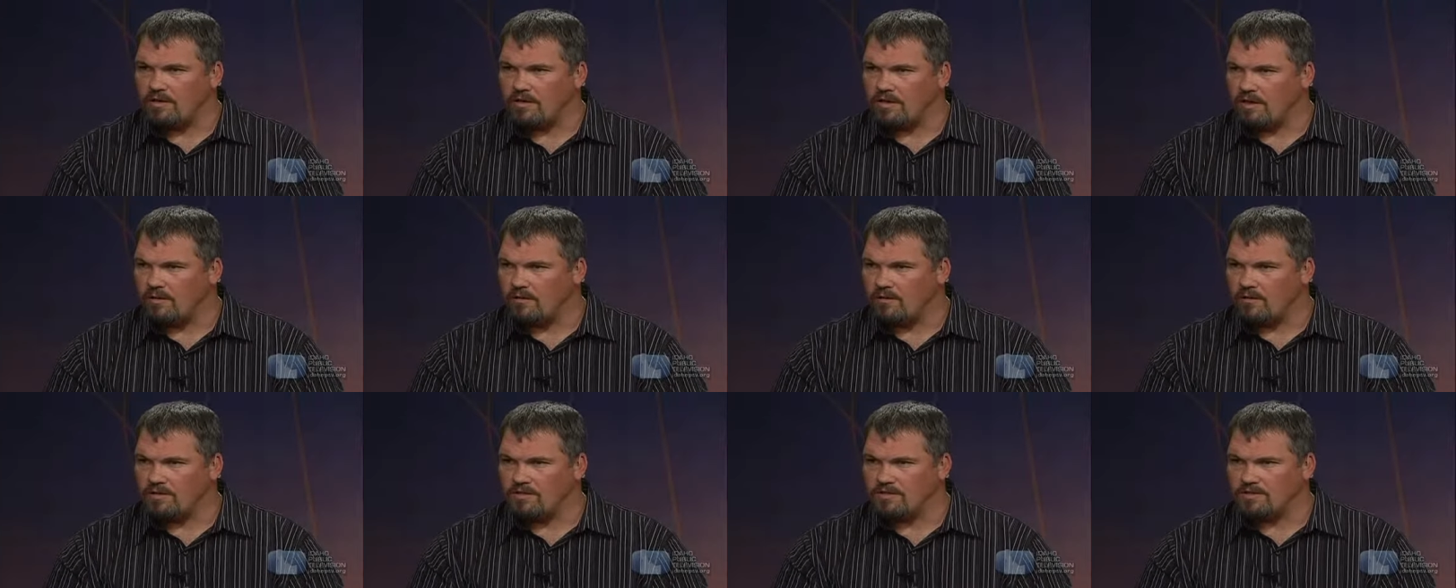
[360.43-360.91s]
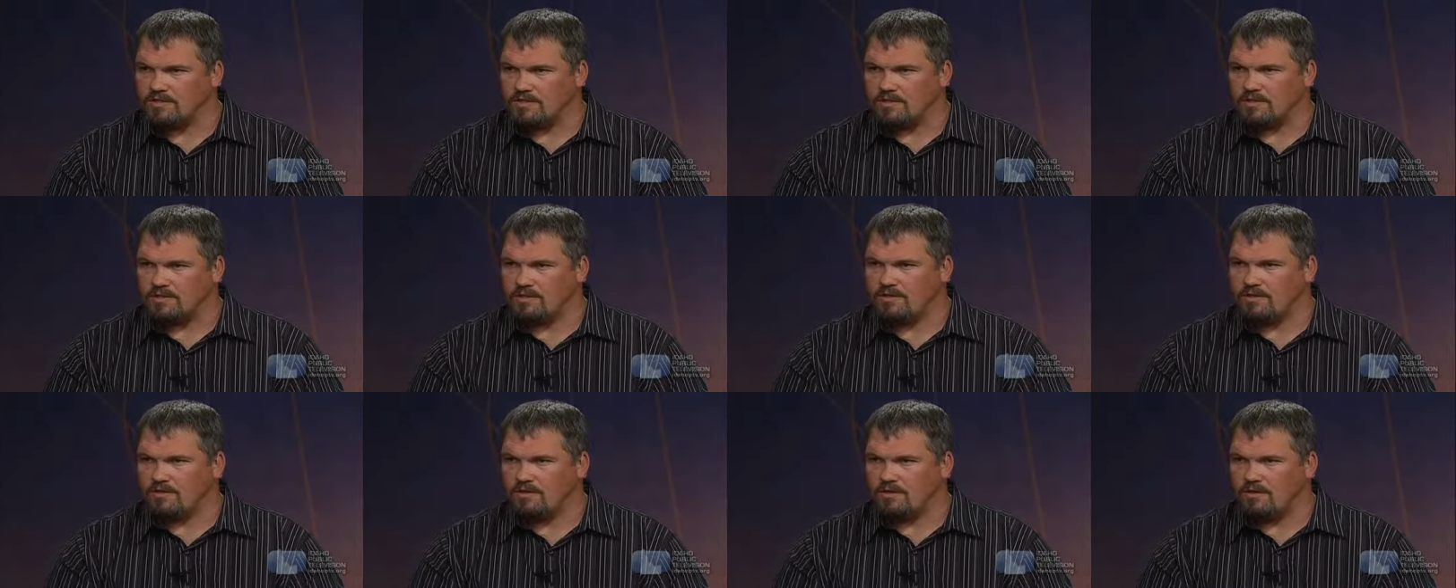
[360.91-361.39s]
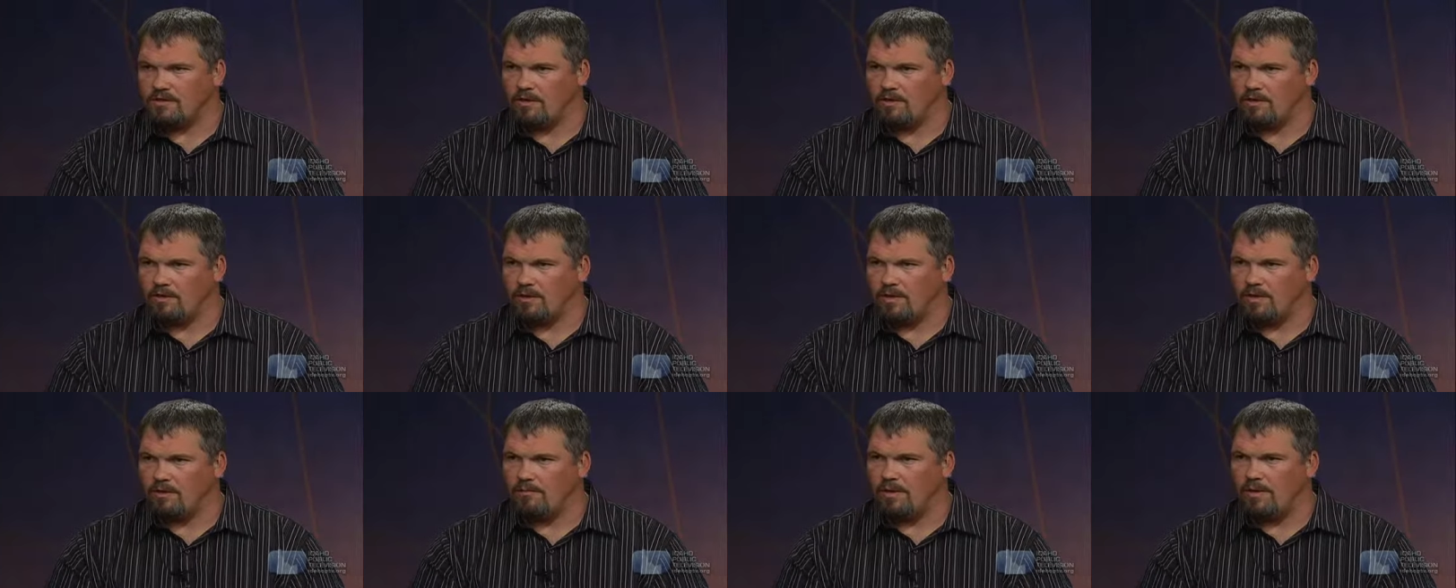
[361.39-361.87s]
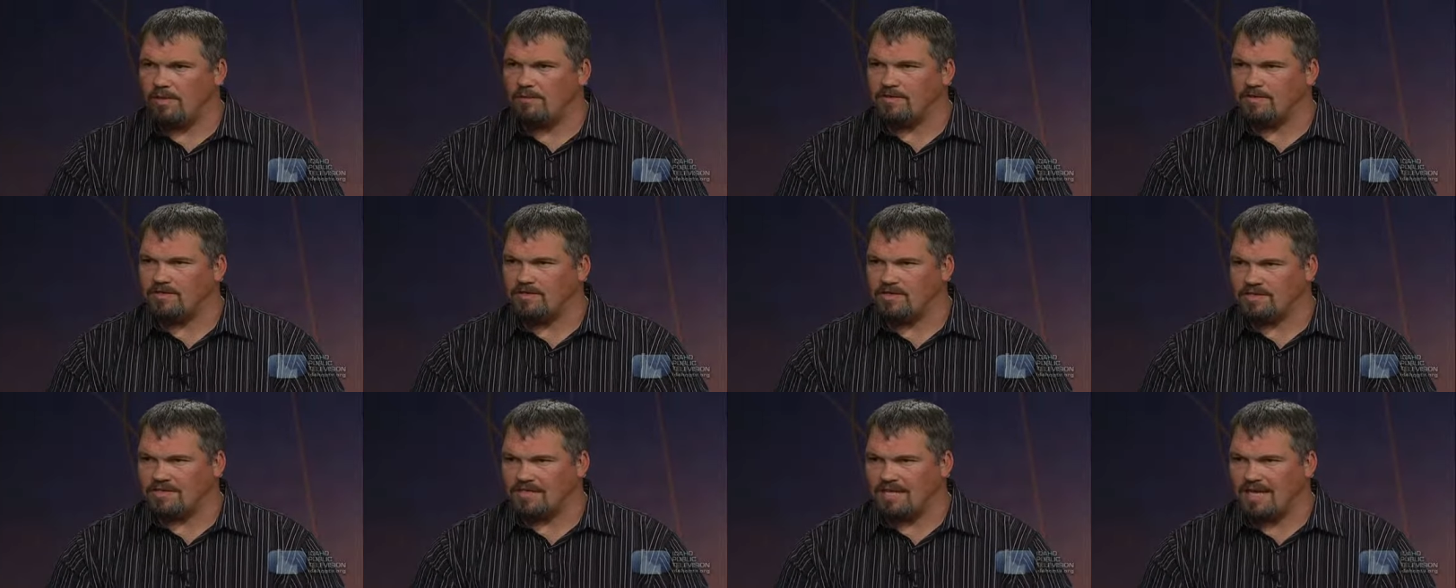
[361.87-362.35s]
I wasn't, you know, in maybe
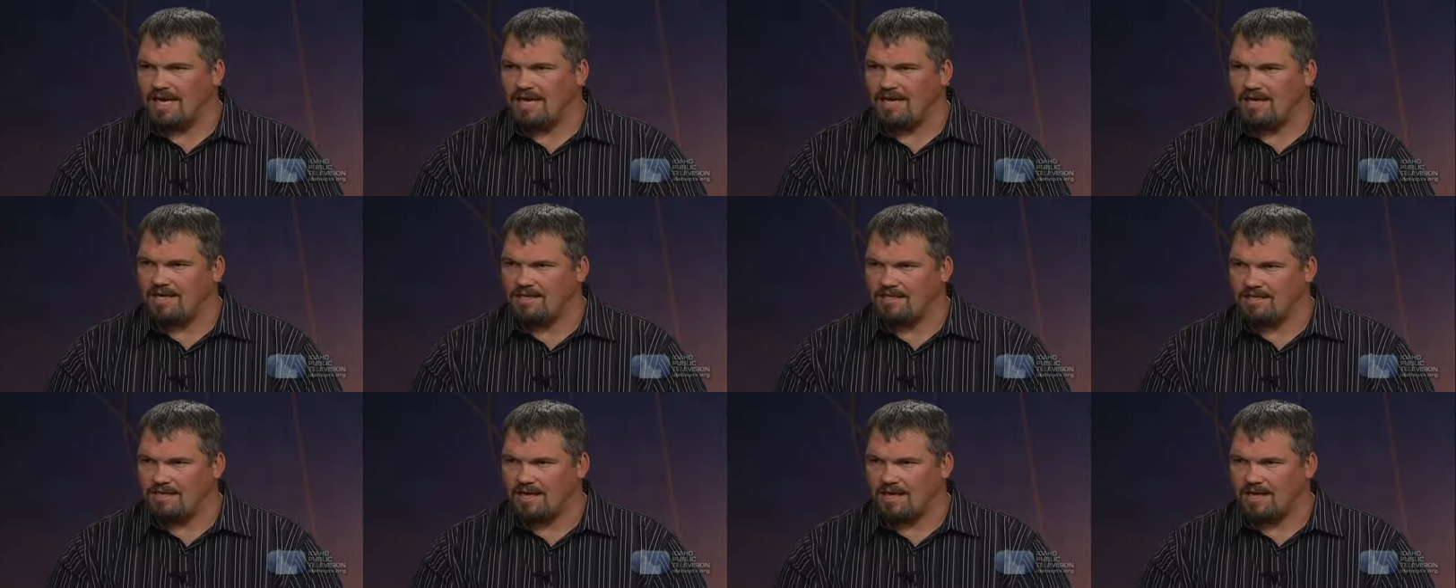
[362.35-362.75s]
society's